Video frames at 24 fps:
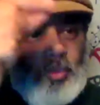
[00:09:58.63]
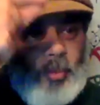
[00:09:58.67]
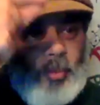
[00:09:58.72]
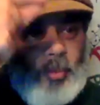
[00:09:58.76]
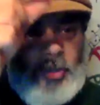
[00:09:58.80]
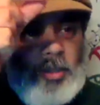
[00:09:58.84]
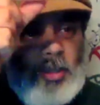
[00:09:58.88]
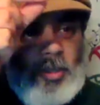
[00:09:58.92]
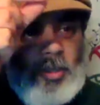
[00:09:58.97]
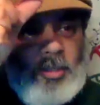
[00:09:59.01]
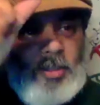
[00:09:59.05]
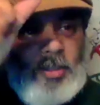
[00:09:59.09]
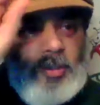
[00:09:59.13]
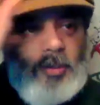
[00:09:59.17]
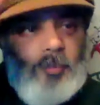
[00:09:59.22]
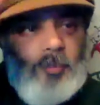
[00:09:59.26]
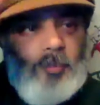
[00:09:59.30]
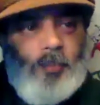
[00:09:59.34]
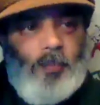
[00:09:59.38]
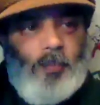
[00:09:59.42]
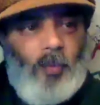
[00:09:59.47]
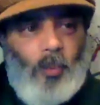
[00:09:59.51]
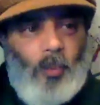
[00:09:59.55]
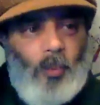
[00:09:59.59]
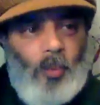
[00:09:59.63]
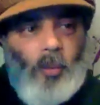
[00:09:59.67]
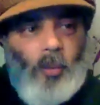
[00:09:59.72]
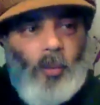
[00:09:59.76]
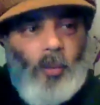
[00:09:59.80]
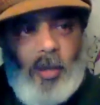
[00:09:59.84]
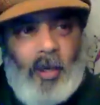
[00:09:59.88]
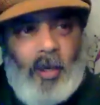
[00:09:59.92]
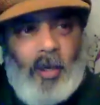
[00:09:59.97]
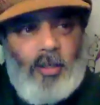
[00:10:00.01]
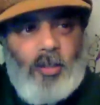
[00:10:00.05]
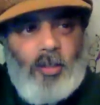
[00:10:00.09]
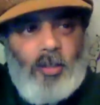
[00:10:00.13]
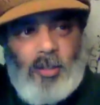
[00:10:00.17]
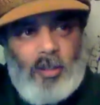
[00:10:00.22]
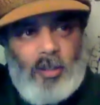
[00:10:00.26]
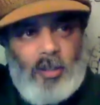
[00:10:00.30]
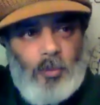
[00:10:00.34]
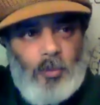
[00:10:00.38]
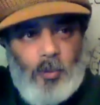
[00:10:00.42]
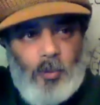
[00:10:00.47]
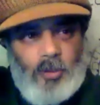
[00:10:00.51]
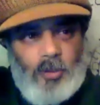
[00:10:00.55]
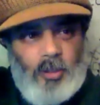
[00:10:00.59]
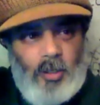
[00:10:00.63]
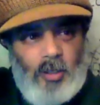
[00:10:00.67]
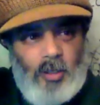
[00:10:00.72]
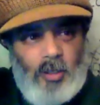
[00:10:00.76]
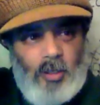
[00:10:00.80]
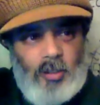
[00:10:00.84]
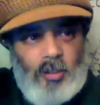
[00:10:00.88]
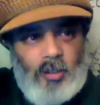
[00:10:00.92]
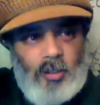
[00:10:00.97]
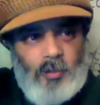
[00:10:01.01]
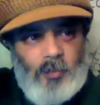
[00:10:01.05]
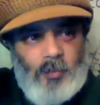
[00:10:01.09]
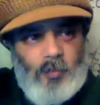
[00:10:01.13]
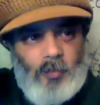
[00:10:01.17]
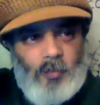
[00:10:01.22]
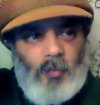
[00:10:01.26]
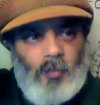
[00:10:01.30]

was this, what we actually did was this,